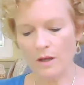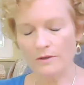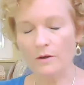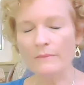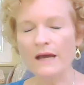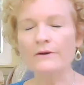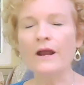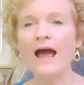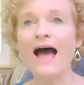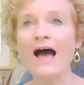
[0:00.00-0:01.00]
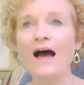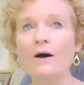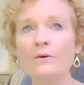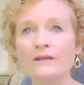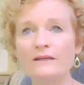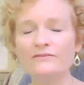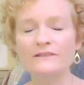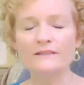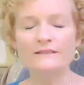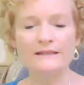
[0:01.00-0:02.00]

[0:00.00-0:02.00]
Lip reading: no matter how gifted